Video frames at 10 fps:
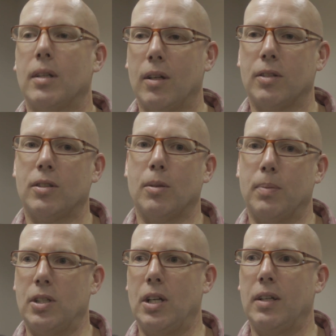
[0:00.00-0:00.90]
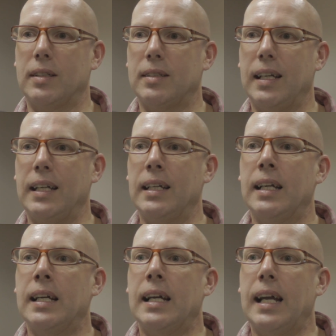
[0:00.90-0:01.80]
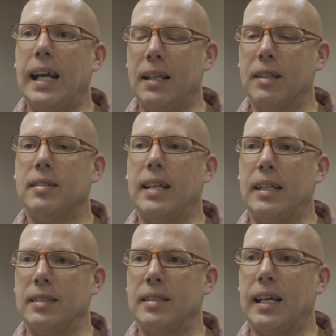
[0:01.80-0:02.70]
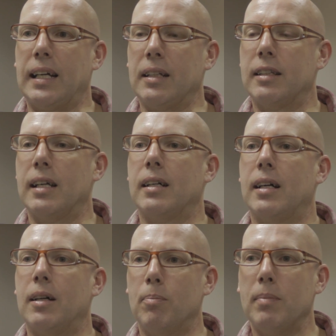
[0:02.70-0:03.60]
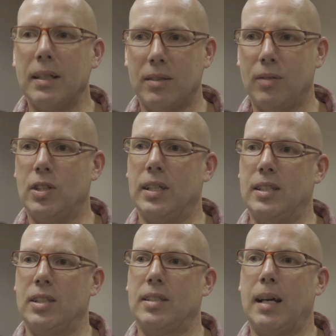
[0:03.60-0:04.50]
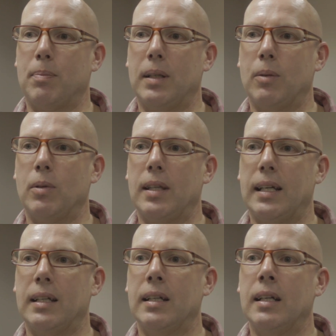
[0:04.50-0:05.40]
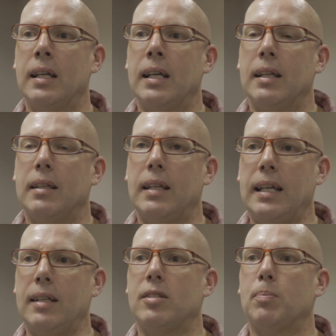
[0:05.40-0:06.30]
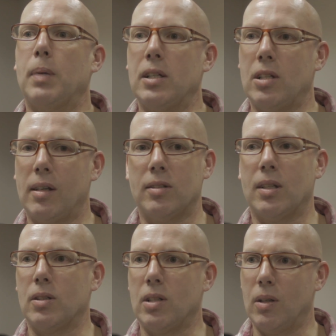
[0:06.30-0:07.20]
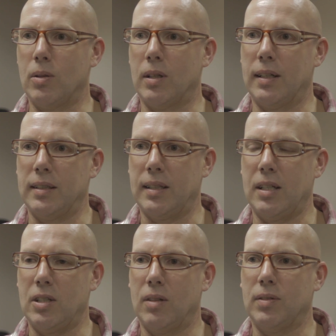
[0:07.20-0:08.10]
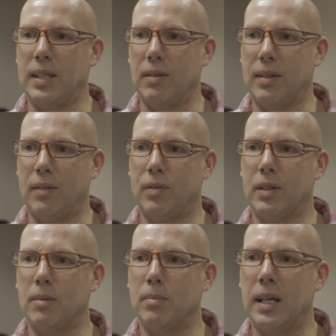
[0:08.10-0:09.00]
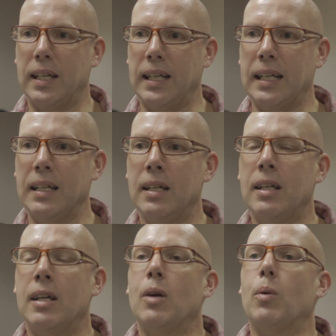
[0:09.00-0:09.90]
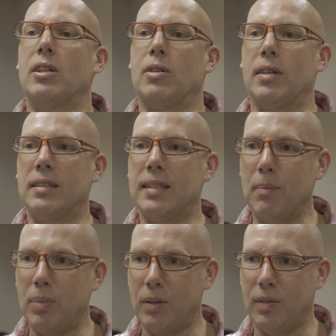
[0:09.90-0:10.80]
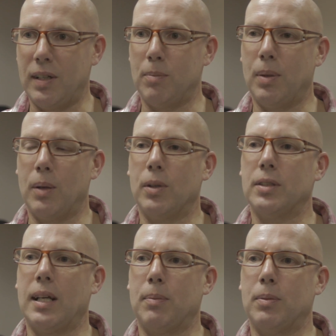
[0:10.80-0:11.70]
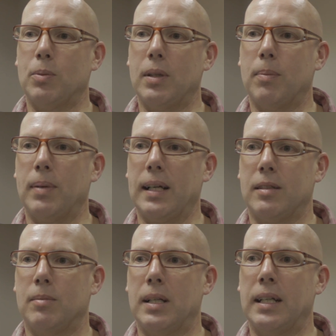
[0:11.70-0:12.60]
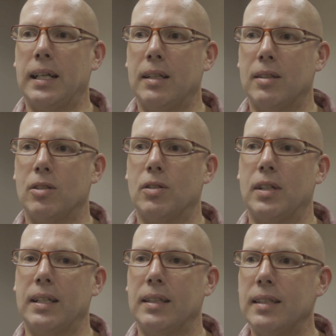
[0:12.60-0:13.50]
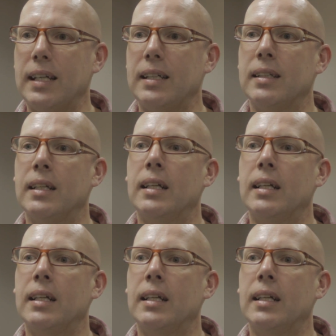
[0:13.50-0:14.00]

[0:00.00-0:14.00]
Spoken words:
a lost opportunity in the sense that there are massive changes happening within the spatial and social organisation of South African mining, which are exemplified by what's happened with the platinum mining industry and indeed